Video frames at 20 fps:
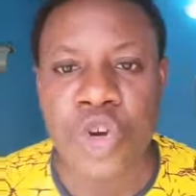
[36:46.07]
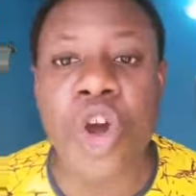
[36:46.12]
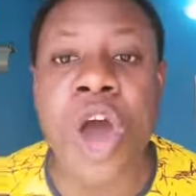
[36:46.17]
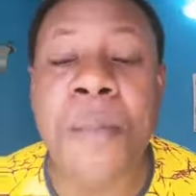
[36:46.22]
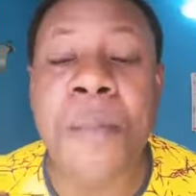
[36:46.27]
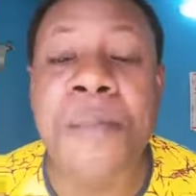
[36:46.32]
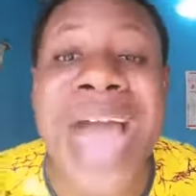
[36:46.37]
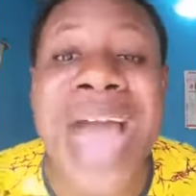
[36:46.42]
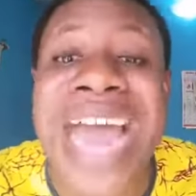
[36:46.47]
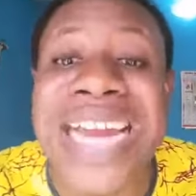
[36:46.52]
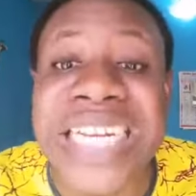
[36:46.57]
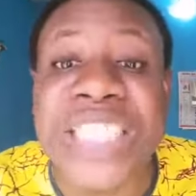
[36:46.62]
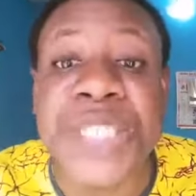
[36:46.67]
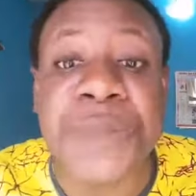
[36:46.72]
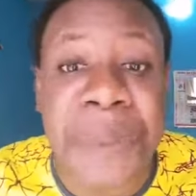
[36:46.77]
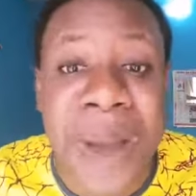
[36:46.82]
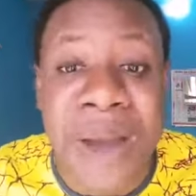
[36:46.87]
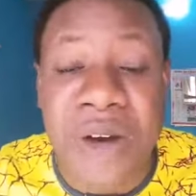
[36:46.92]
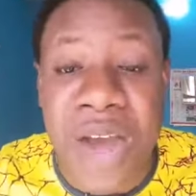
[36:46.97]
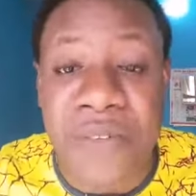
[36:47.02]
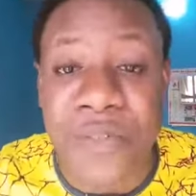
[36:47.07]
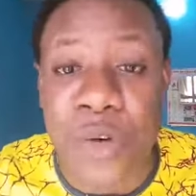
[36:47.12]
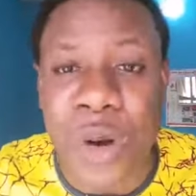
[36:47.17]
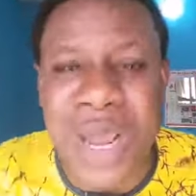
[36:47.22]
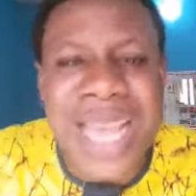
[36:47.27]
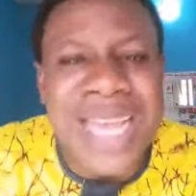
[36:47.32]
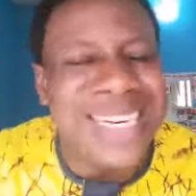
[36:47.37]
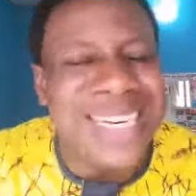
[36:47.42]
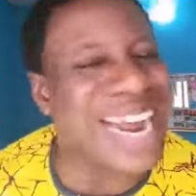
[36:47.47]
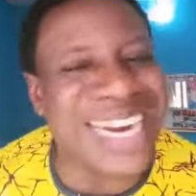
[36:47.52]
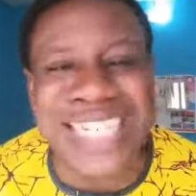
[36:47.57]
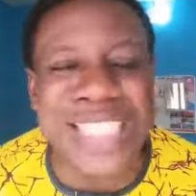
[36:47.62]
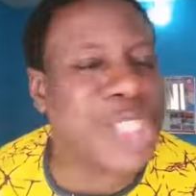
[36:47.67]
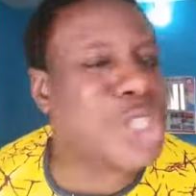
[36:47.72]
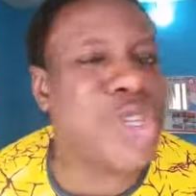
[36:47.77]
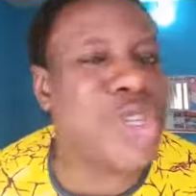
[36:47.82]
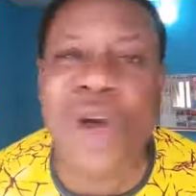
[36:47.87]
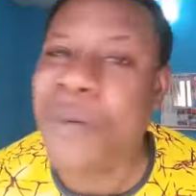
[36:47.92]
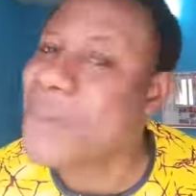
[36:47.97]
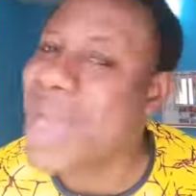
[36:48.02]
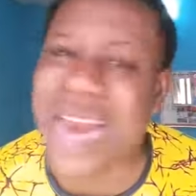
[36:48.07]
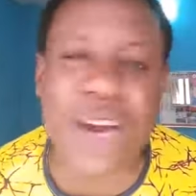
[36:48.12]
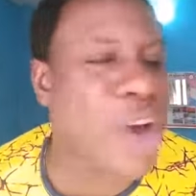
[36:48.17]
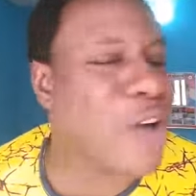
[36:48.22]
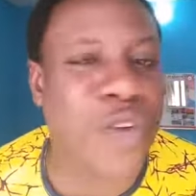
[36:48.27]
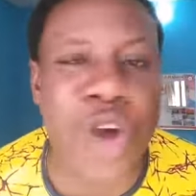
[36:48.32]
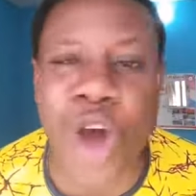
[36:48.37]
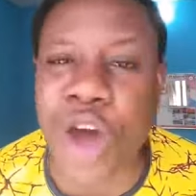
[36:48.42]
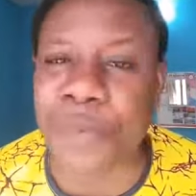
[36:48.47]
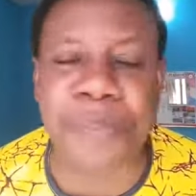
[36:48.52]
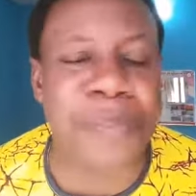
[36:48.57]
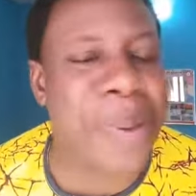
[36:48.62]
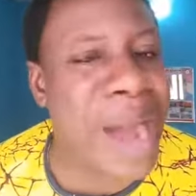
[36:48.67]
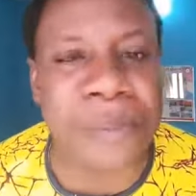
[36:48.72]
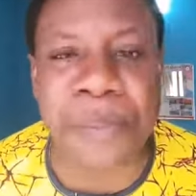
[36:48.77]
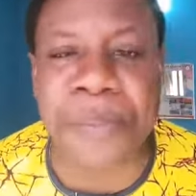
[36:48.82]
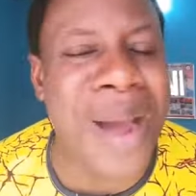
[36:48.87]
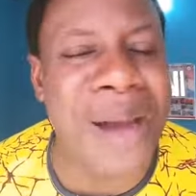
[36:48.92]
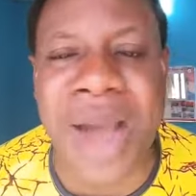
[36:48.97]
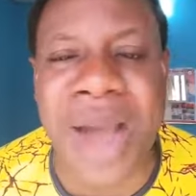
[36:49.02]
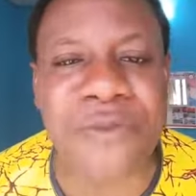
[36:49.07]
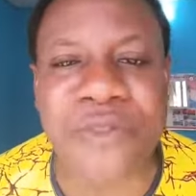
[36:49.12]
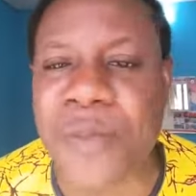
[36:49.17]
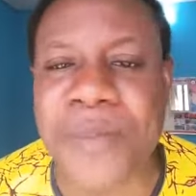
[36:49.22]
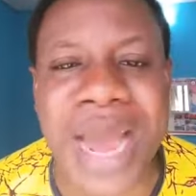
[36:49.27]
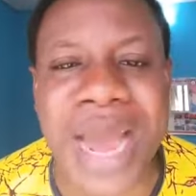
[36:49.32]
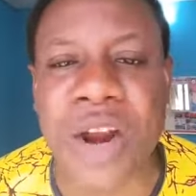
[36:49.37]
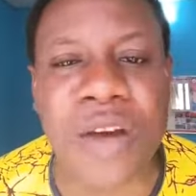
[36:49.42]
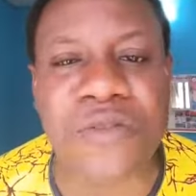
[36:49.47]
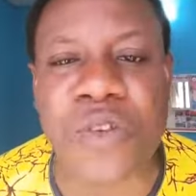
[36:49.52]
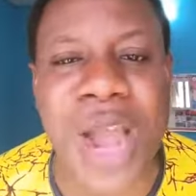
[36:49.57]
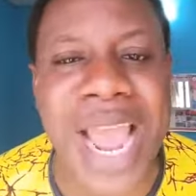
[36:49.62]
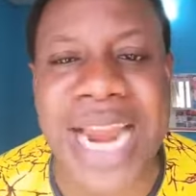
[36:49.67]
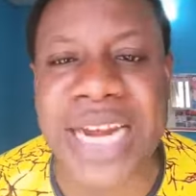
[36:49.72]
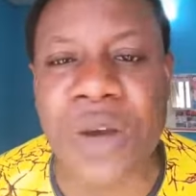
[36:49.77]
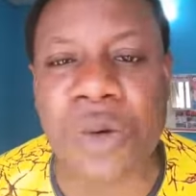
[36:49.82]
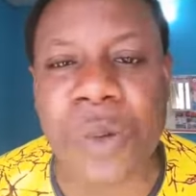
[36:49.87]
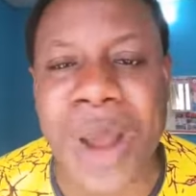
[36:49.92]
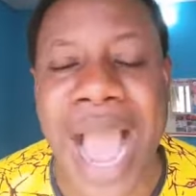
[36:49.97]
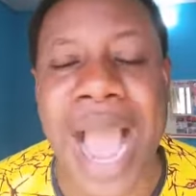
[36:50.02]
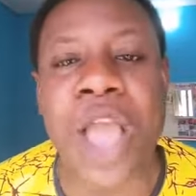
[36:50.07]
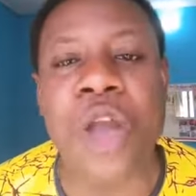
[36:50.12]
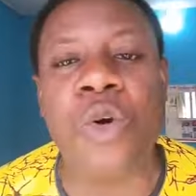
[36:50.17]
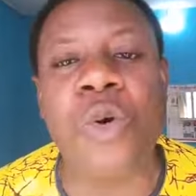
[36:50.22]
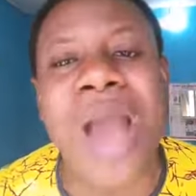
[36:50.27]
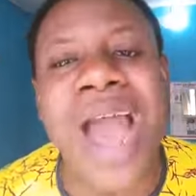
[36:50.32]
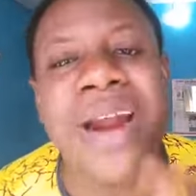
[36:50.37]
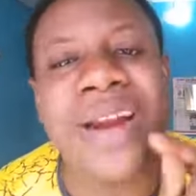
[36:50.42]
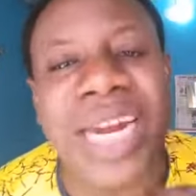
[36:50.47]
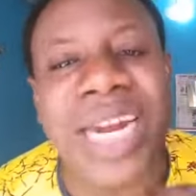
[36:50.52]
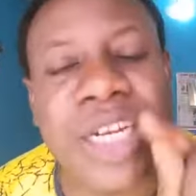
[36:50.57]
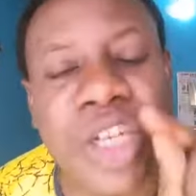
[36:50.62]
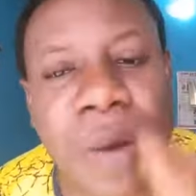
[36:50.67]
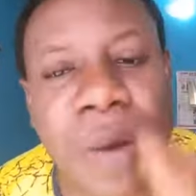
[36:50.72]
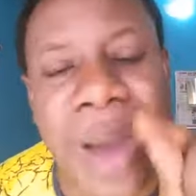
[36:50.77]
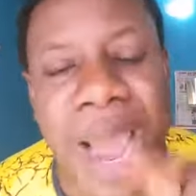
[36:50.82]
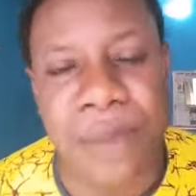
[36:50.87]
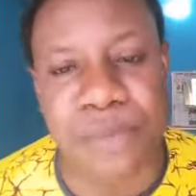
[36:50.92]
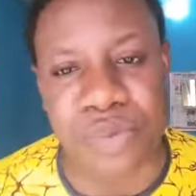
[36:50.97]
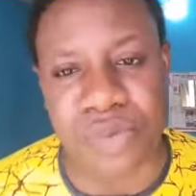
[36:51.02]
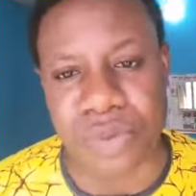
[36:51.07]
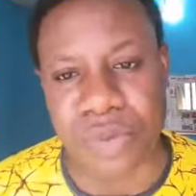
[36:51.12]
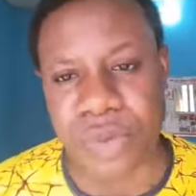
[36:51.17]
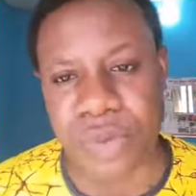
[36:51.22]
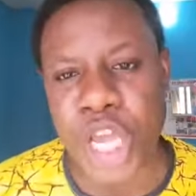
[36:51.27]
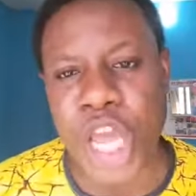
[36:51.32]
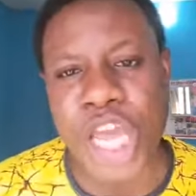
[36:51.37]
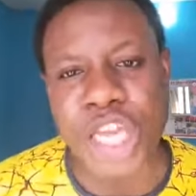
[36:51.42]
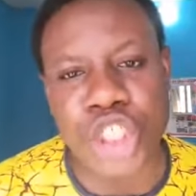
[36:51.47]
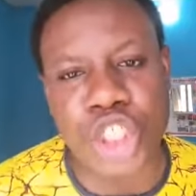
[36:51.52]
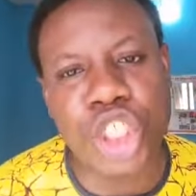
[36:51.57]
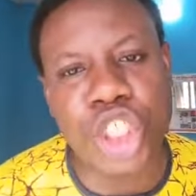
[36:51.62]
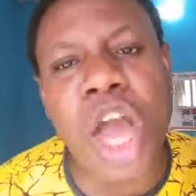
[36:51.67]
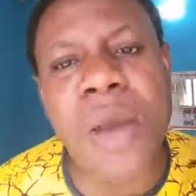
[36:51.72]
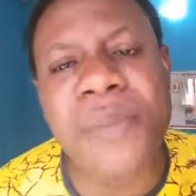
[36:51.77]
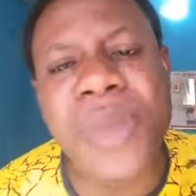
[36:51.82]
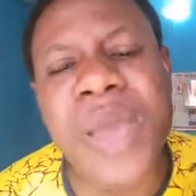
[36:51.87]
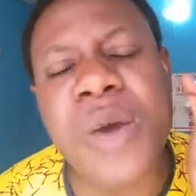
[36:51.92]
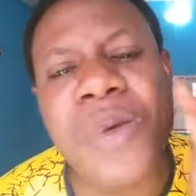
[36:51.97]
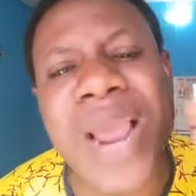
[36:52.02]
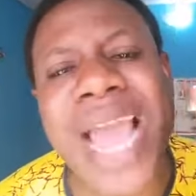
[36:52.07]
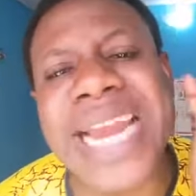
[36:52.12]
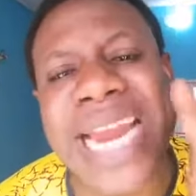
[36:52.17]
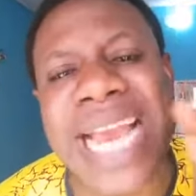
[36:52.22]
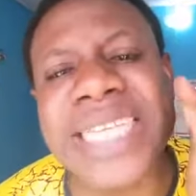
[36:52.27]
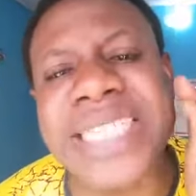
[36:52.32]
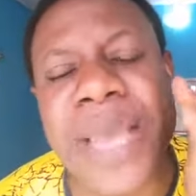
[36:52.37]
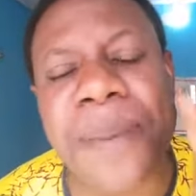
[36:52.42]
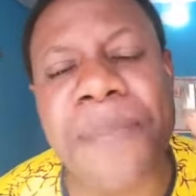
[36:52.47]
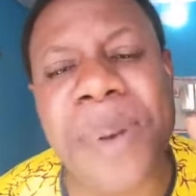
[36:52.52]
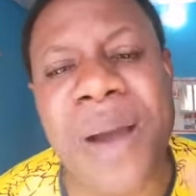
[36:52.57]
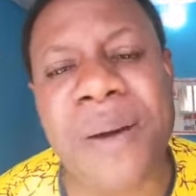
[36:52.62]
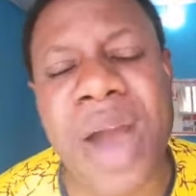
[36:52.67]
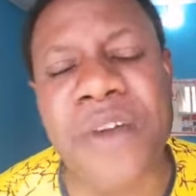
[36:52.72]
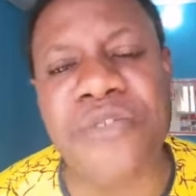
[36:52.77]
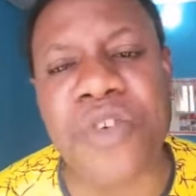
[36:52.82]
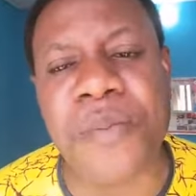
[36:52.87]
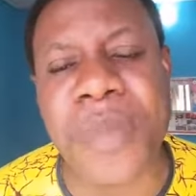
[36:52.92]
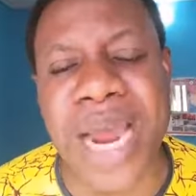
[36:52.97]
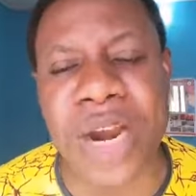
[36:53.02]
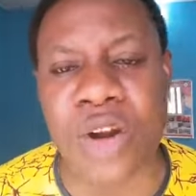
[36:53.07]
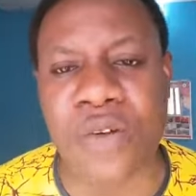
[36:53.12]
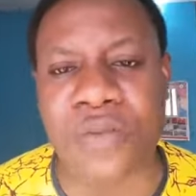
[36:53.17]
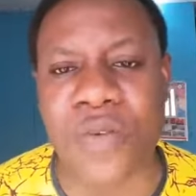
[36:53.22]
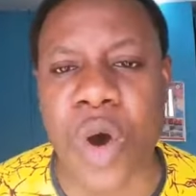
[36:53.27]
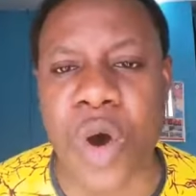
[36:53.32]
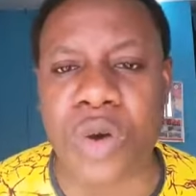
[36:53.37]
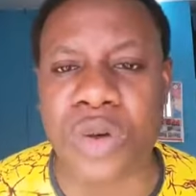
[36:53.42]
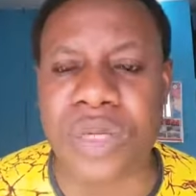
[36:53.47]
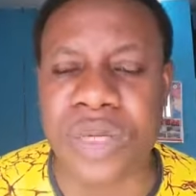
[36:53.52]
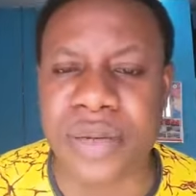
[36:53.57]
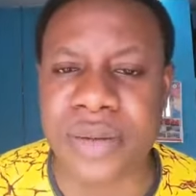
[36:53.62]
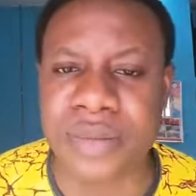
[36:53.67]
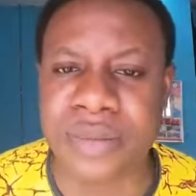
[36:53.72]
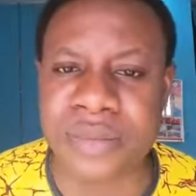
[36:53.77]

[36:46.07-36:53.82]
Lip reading: No man is powerful. There is no man of God, powerful man of God anywhere. Go and read your Bible. Show me where there is a powerful man of God.